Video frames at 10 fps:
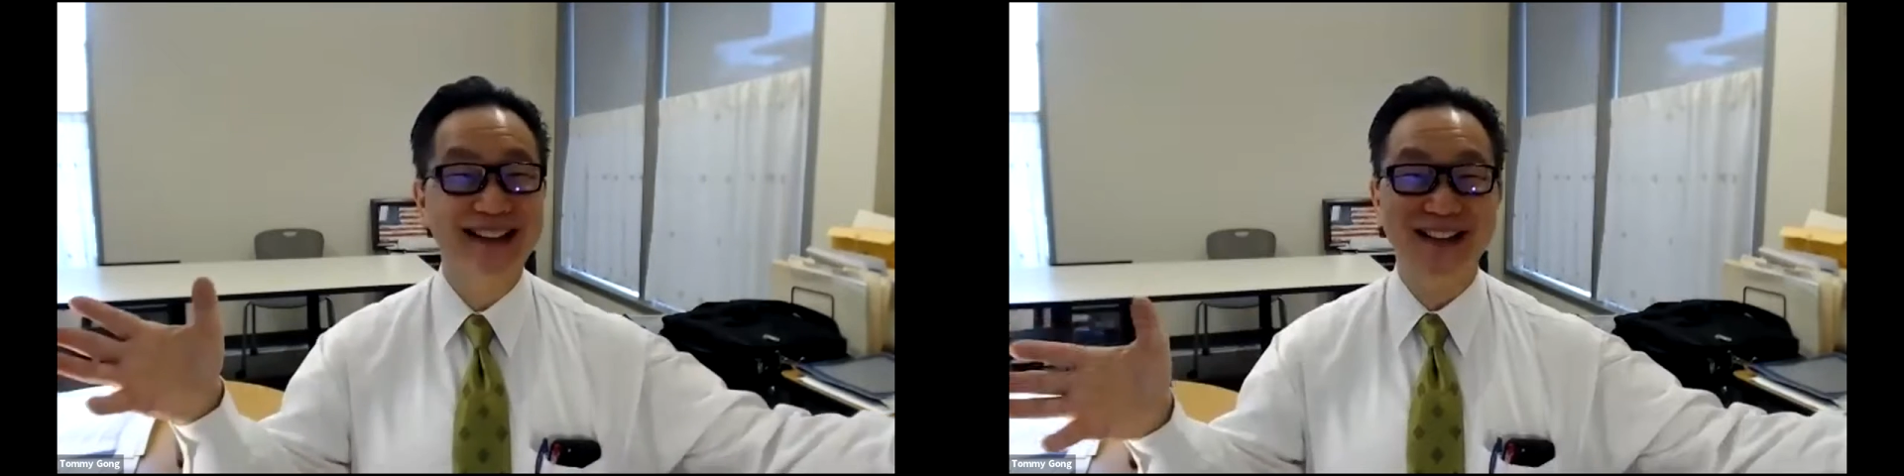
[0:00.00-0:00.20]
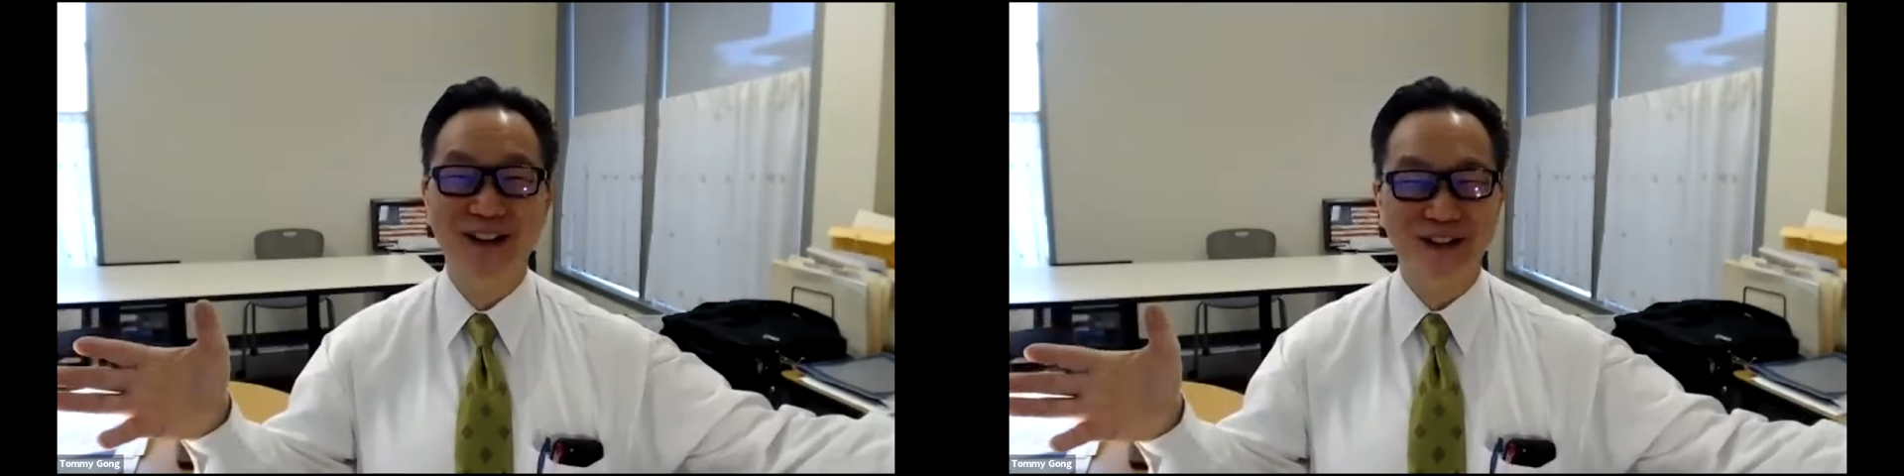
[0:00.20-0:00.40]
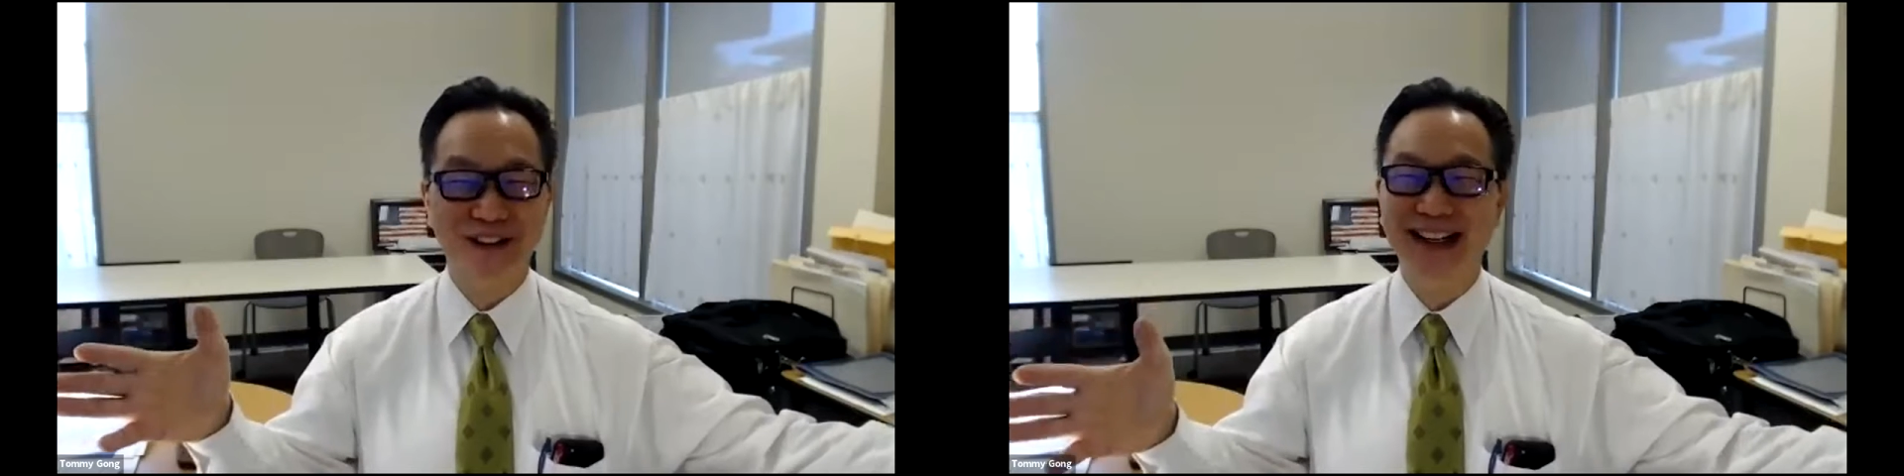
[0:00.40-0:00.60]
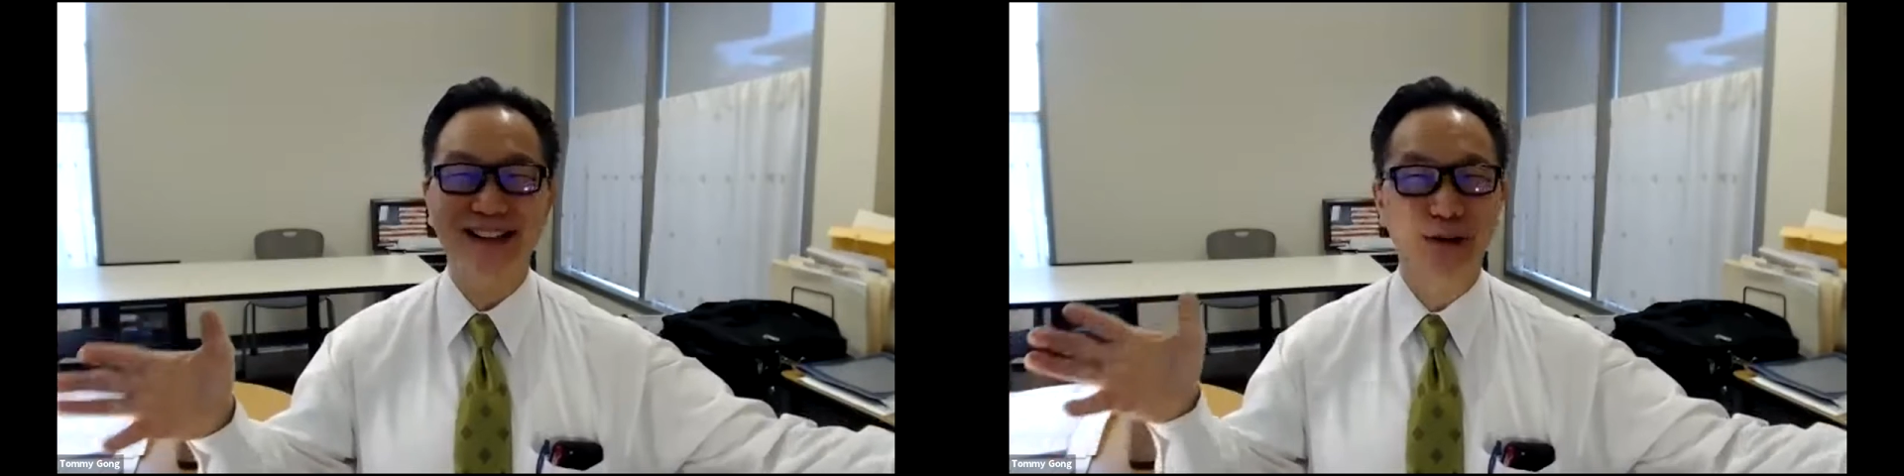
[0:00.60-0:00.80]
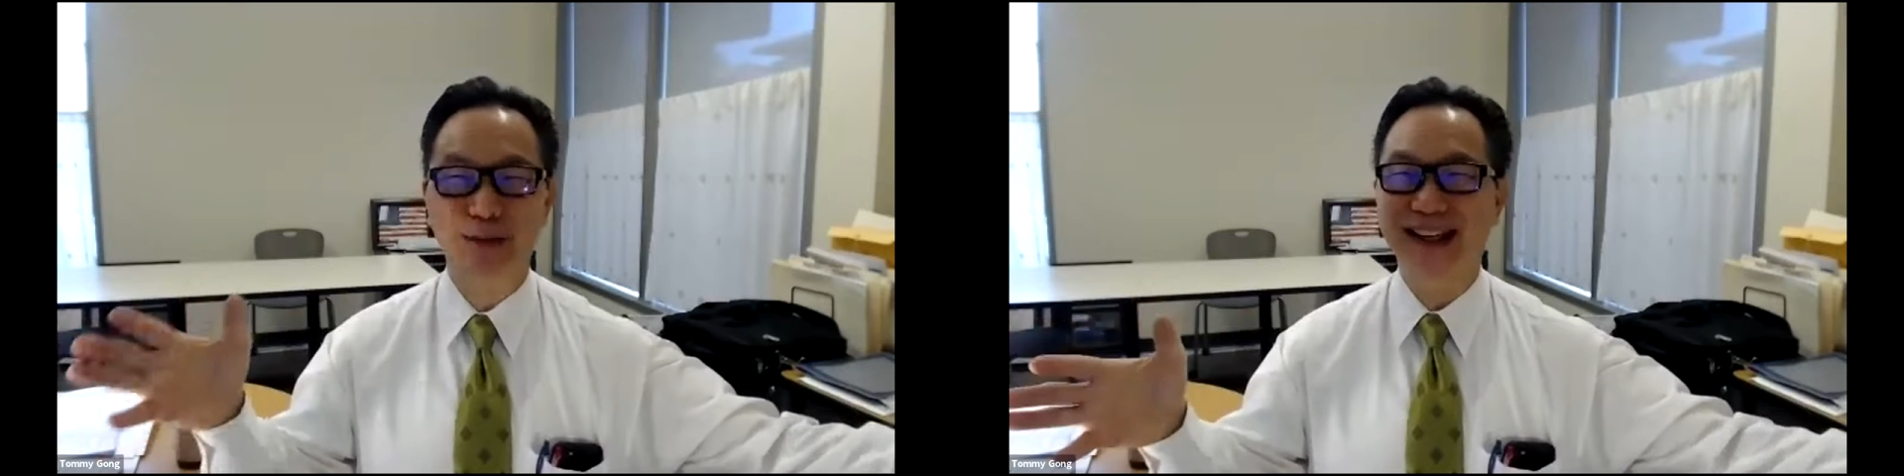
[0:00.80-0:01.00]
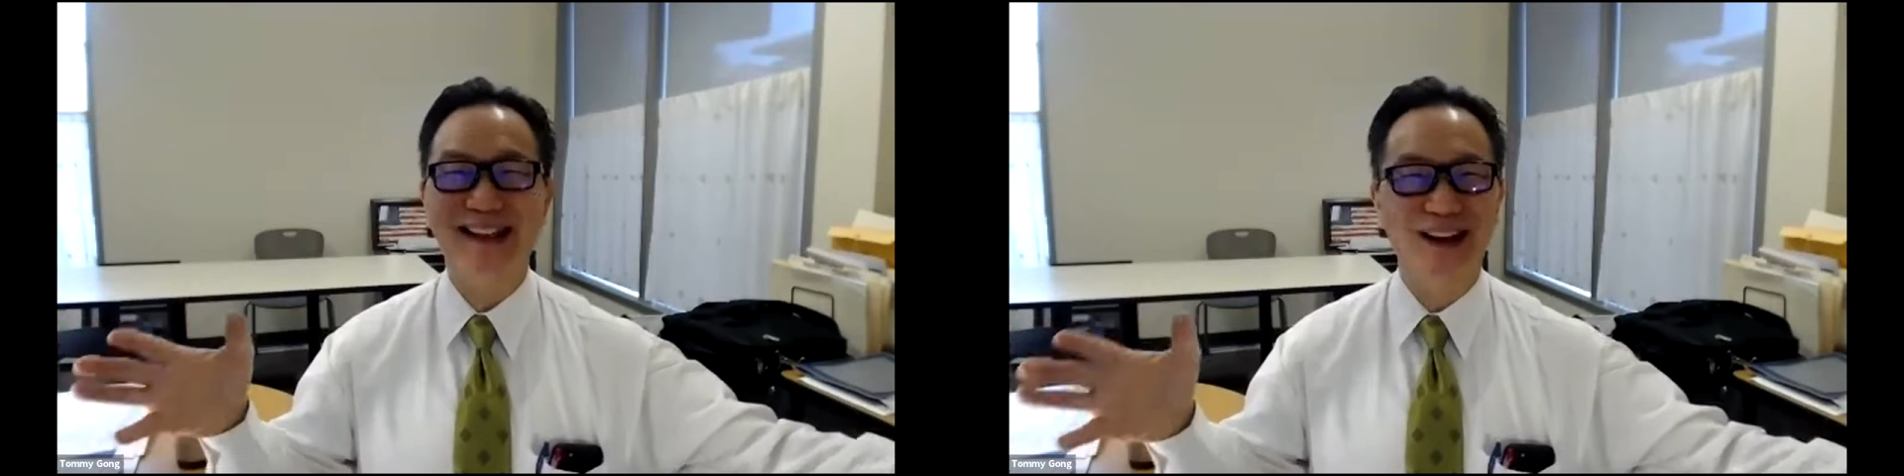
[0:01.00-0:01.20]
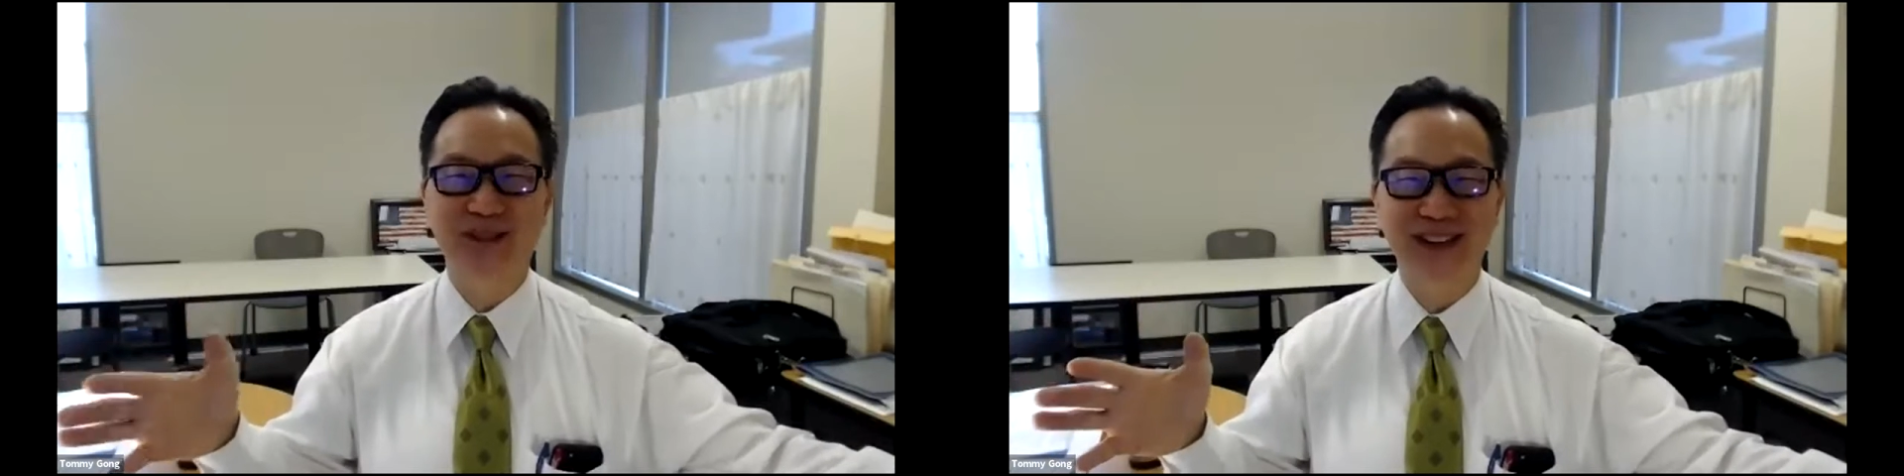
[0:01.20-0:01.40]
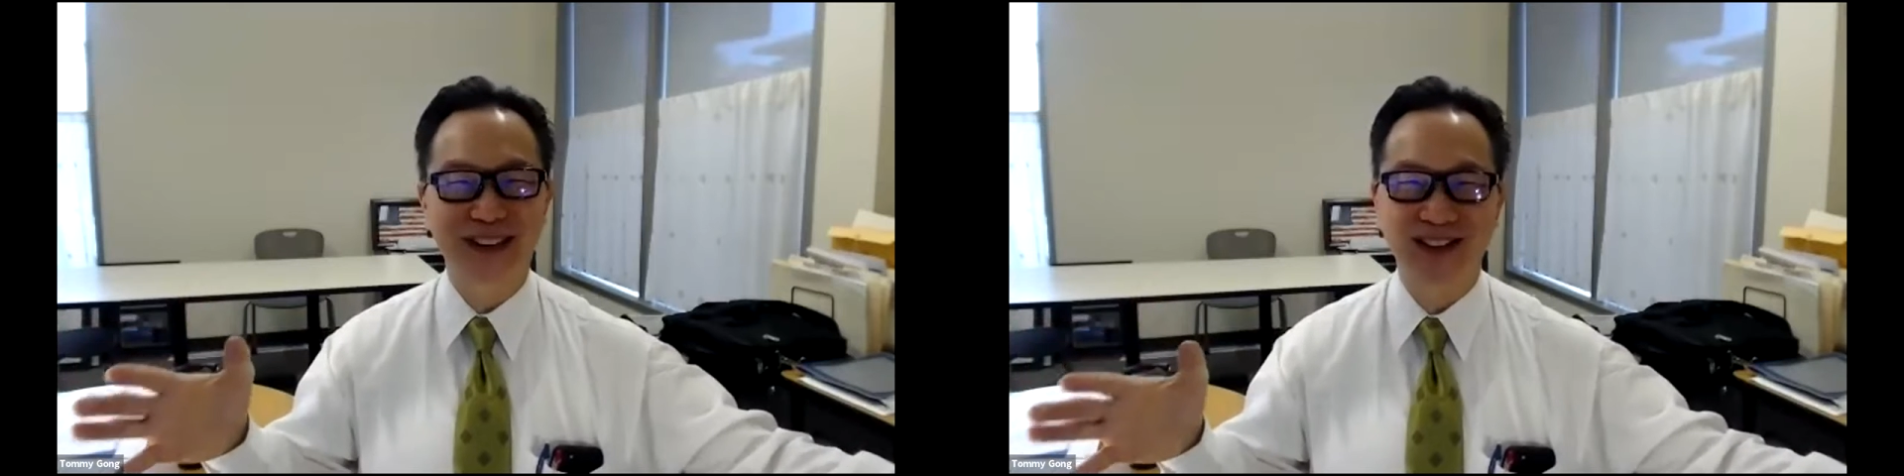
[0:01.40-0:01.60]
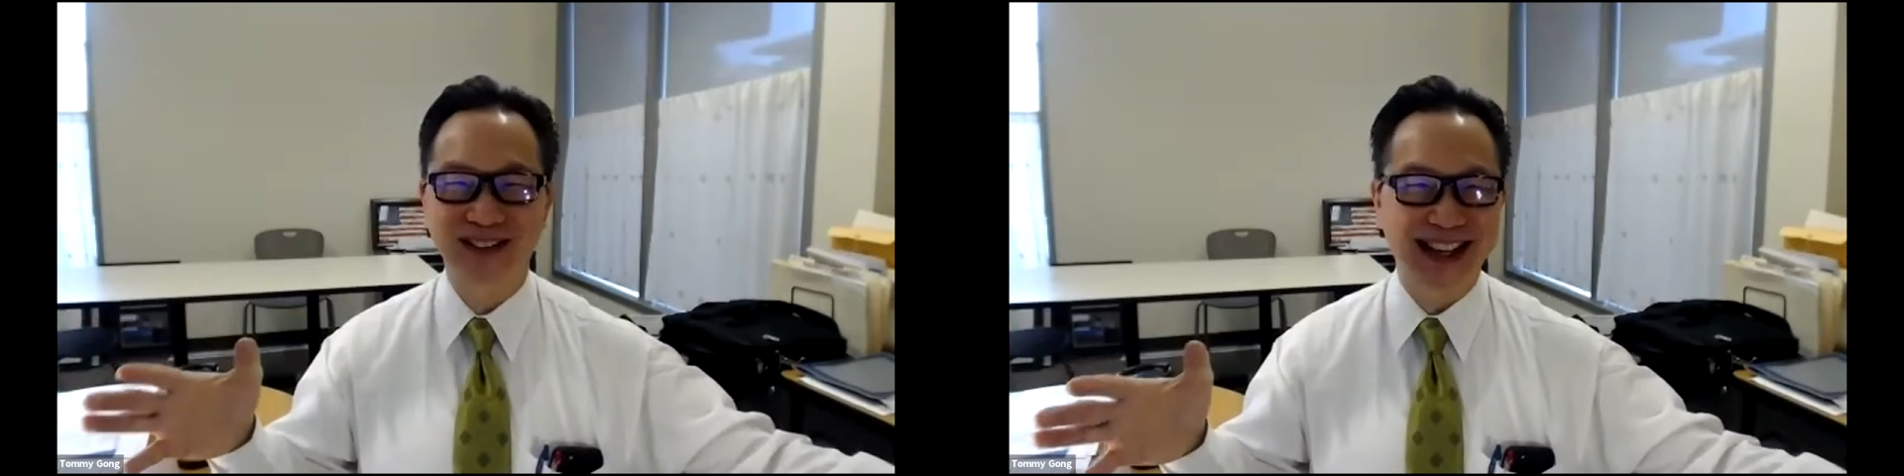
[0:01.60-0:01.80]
and trays of pink envelopes